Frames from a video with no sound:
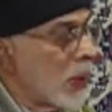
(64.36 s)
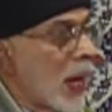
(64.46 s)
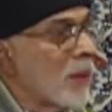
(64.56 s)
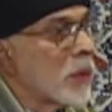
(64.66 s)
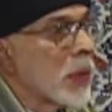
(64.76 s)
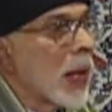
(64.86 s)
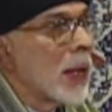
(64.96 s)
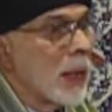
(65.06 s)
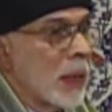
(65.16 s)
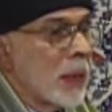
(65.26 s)
we have
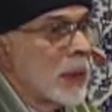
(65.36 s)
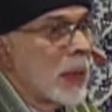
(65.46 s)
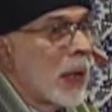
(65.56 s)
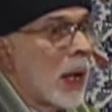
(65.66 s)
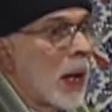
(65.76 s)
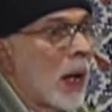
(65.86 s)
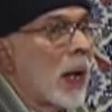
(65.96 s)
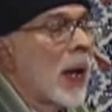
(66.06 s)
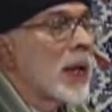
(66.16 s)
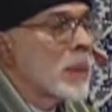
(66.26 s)
today.
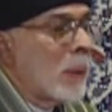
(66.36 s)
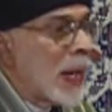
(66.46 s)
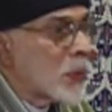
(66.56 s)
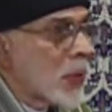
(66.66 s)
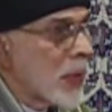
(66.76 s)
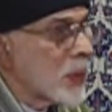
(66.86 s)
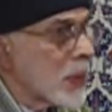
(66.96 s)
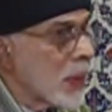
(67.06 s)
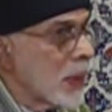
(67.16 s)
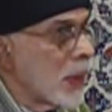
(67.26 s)
Allah has blessed us,
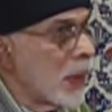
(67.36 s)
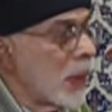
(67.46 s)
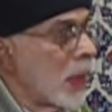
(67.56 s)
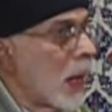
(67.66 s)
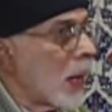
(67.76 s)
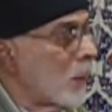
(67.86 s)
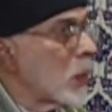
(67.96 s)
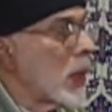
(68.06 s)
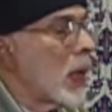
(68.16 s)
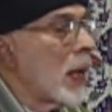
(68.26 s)

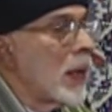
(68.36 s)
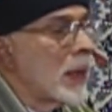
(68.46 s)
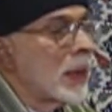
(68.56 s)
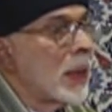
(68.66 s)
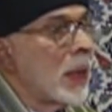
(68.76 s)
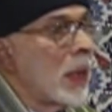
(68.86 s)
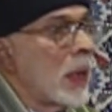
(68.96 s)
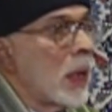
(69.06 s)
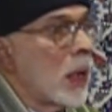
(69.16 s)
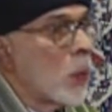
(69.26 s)
Alhamdulillah,
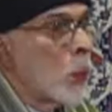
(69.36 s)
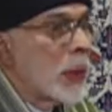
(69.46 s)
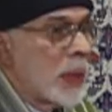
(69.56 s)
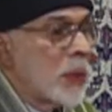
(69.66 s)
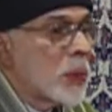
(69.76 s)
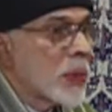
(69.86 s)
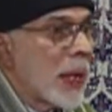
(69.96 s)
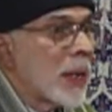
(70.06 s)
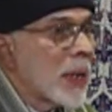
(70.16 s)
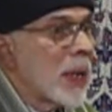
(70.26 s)
with this
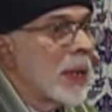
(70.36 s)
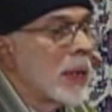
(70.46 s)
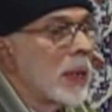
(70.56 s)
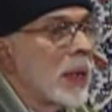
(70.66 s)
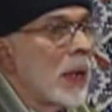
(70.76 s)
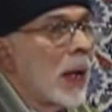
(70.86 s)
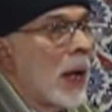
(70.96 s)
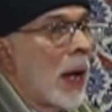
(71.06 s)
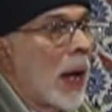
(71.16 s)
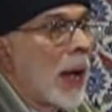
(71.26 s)
center,
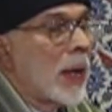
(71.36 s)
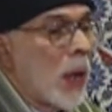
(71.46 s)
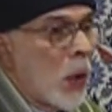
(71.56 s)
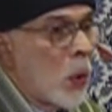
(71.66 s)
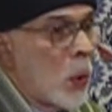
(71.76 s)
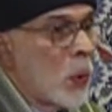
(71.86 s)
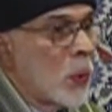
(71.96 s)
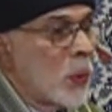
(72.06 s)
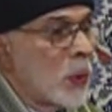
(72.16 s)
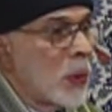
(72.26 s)
and now
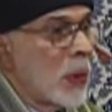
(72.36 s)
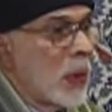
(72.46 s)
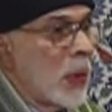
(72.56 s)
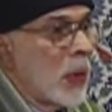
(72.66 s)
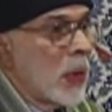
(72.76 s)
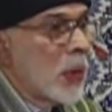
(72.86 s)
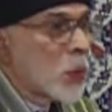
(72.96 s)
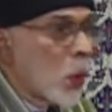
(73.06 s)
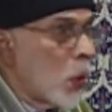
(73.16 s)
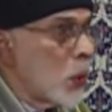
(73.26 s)

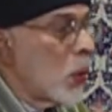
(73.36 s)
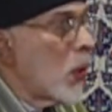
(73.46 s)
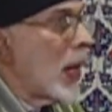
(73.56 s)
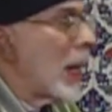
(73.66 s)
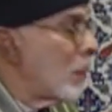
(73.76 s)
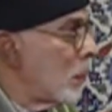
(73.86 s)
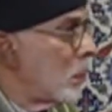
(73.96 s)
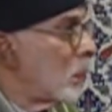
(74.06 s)
it's all your help